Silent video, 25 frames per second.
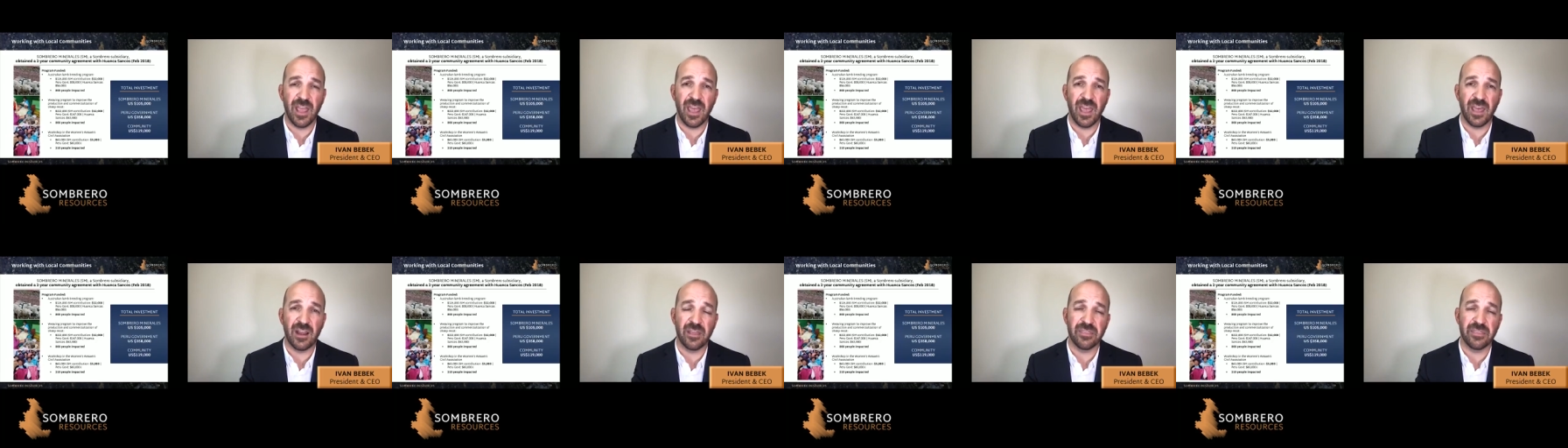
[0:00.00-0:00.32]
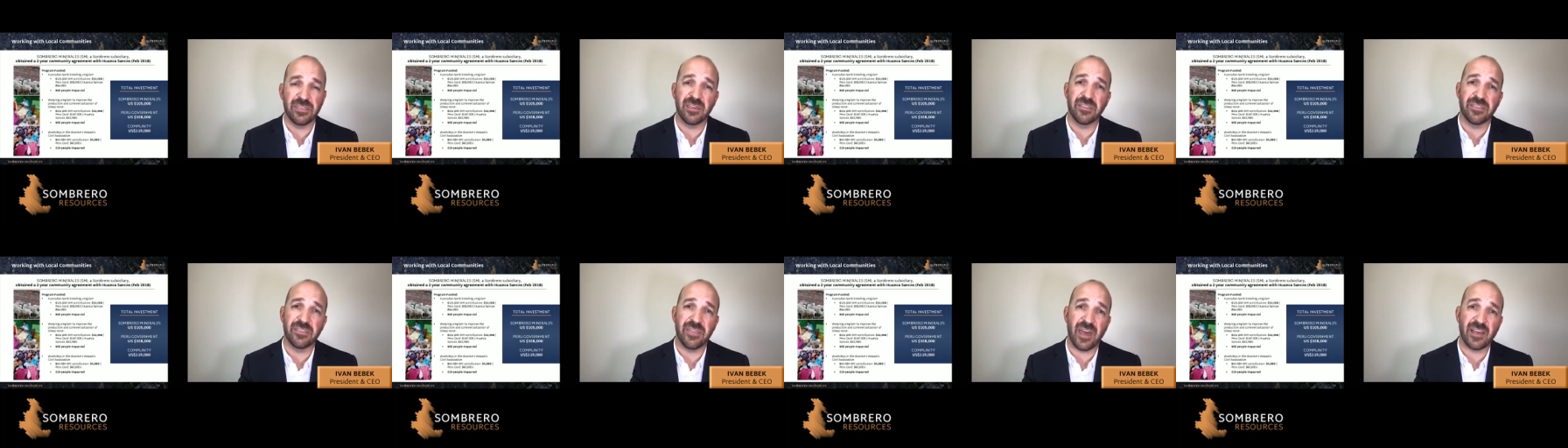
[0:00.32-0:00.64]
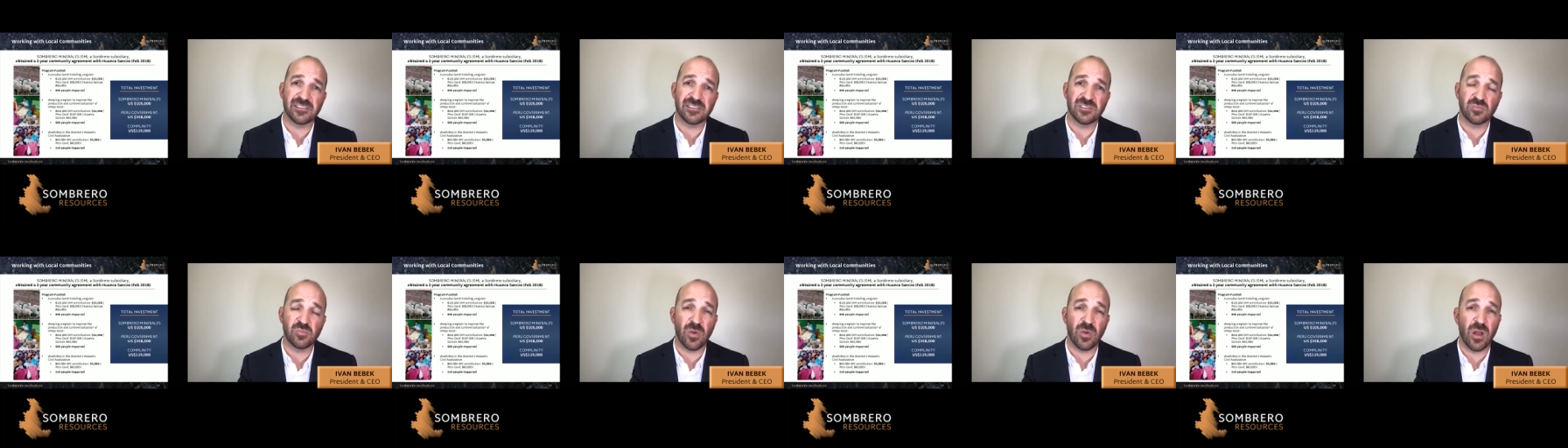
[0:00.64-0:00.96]
And I think
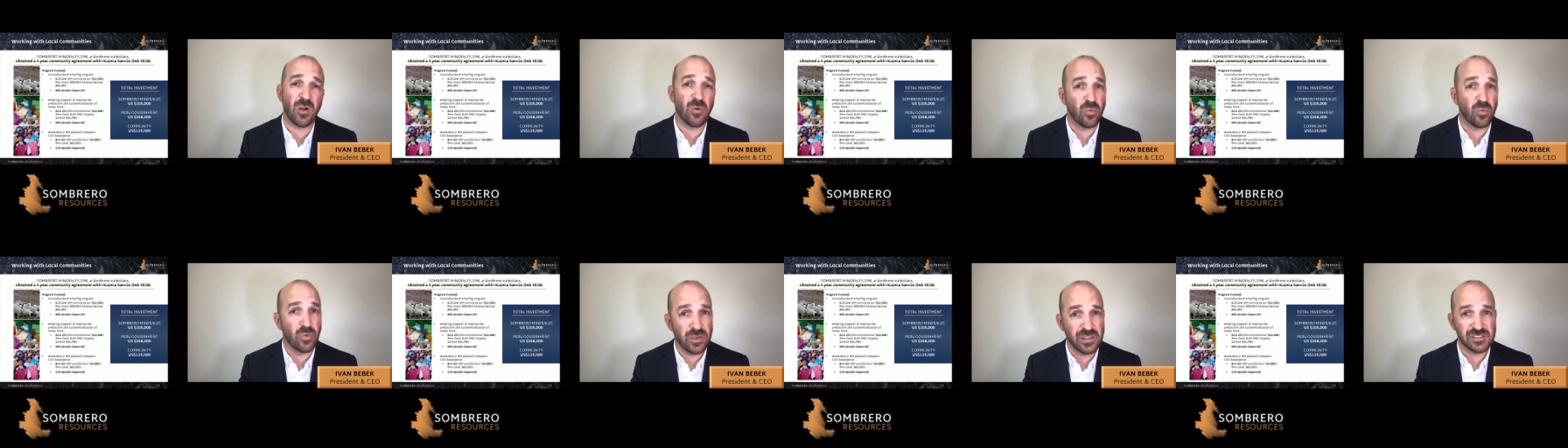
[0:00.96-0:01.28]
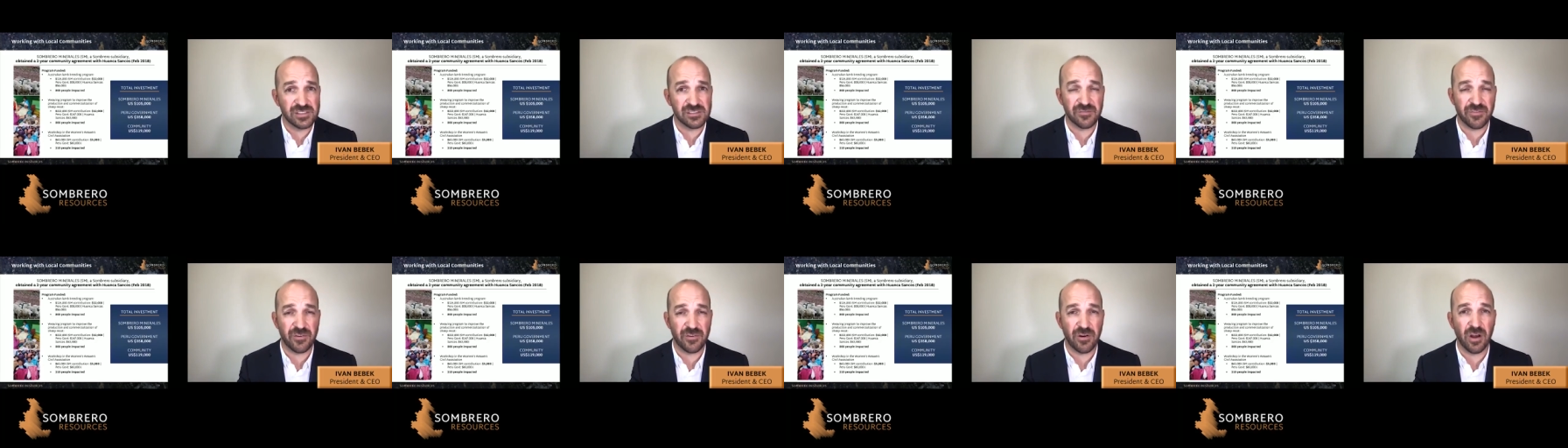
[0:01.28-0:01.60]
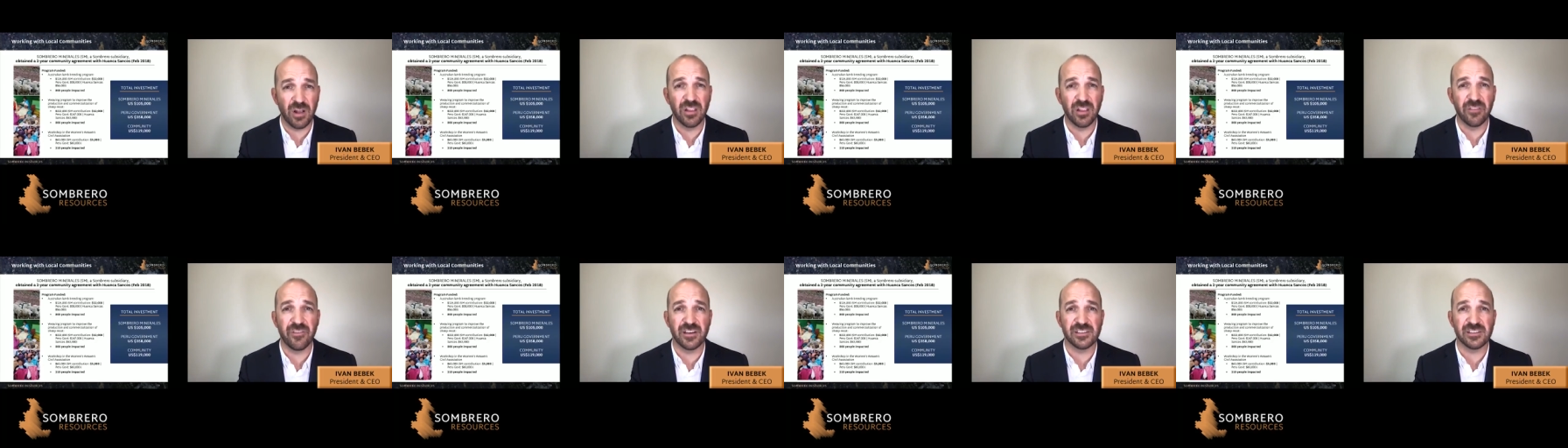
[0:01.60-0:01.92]
that's a reason for
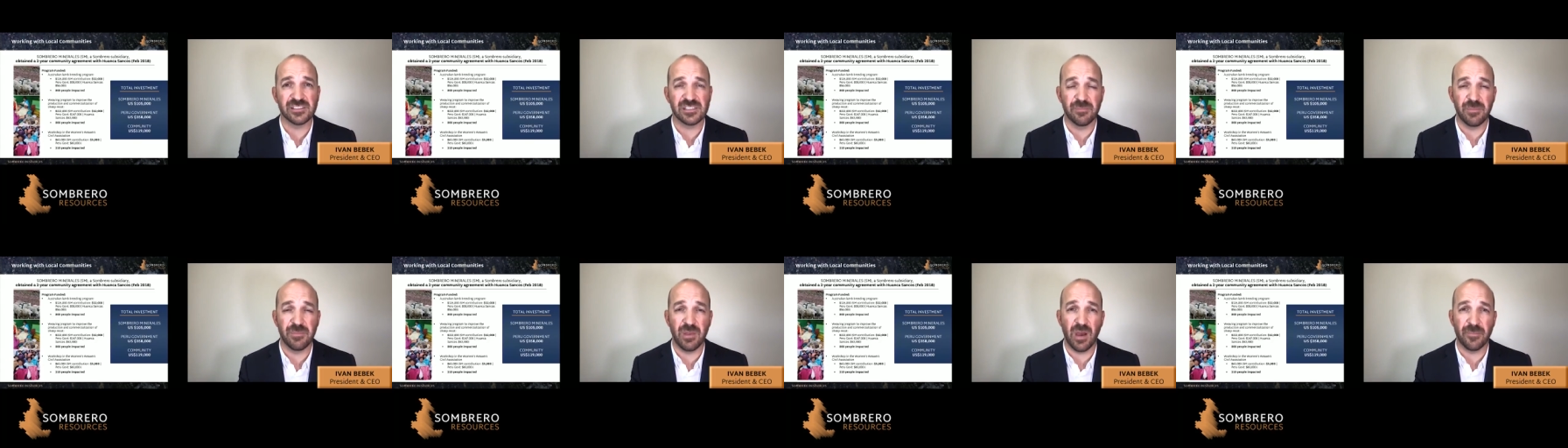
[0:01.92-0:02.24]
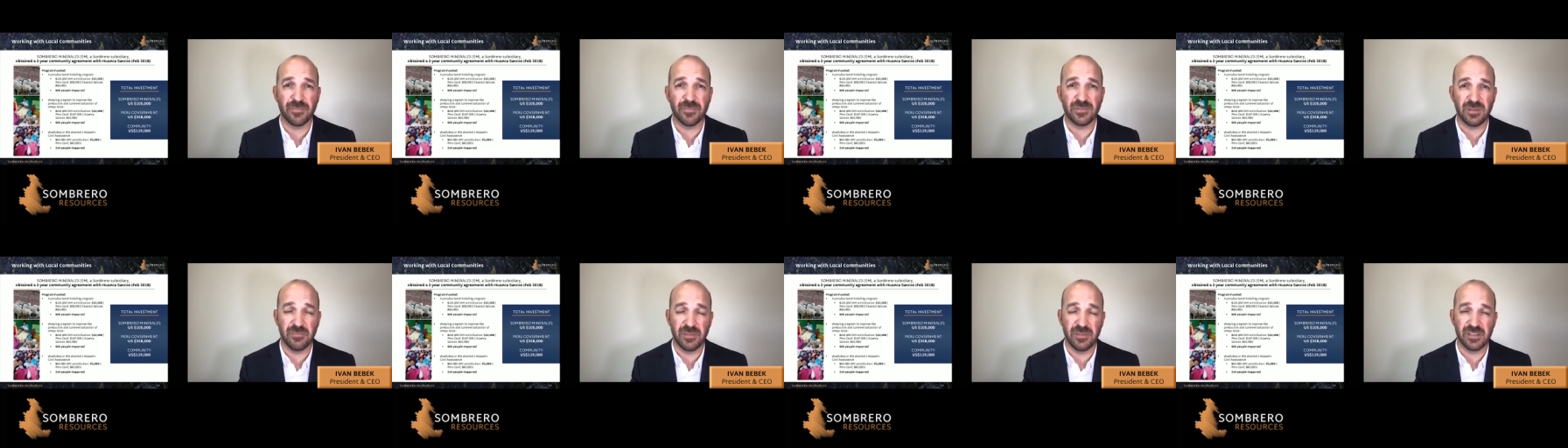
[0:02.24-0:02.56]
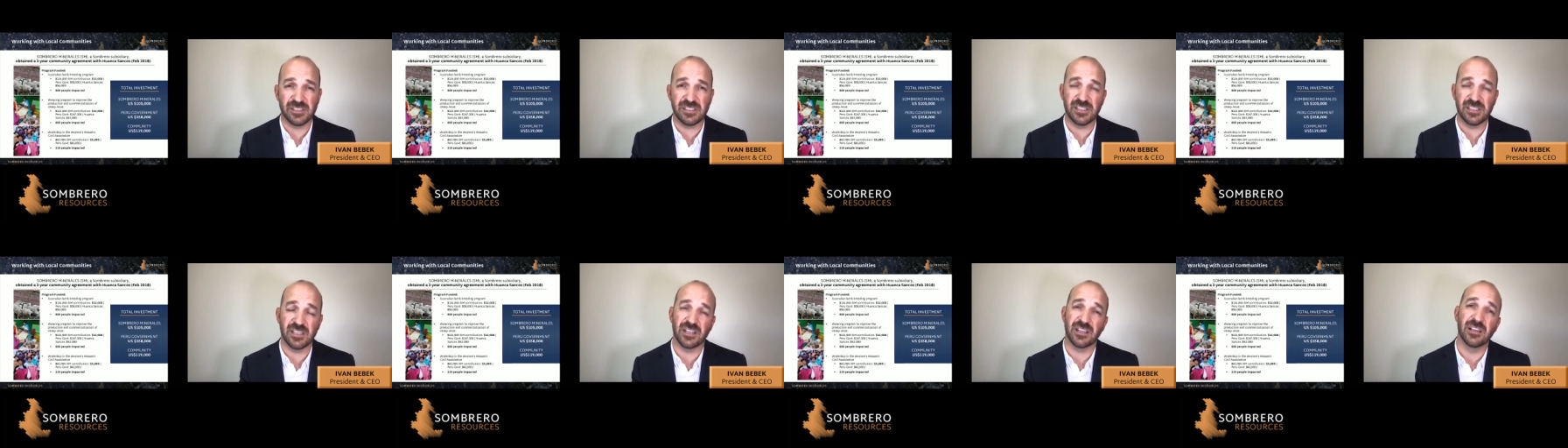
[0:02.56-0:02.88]
all of us to be
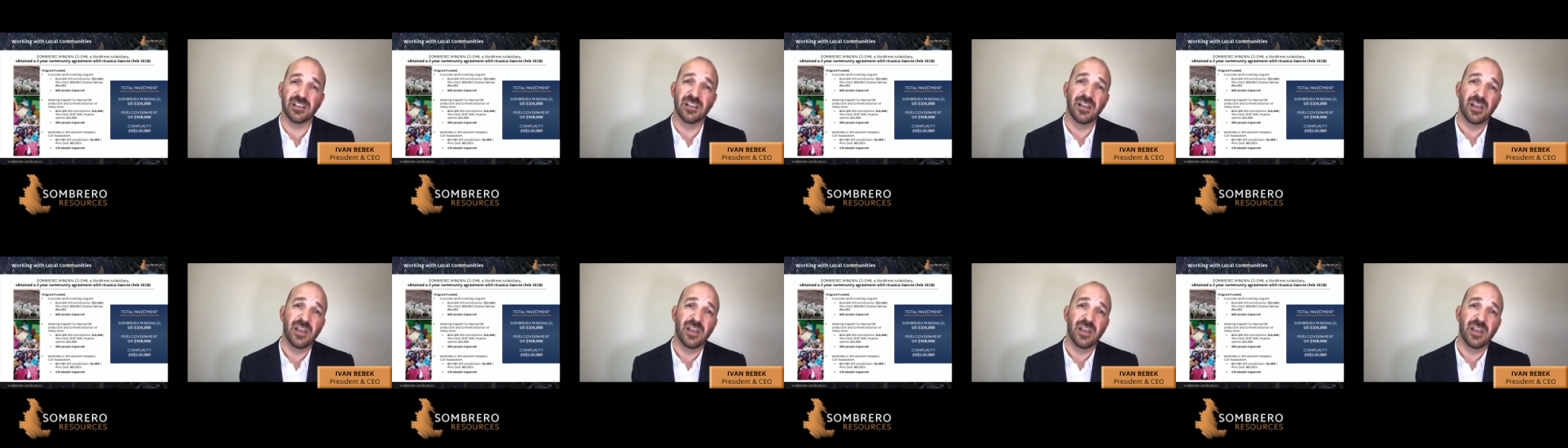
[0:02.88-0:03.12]
optimistic.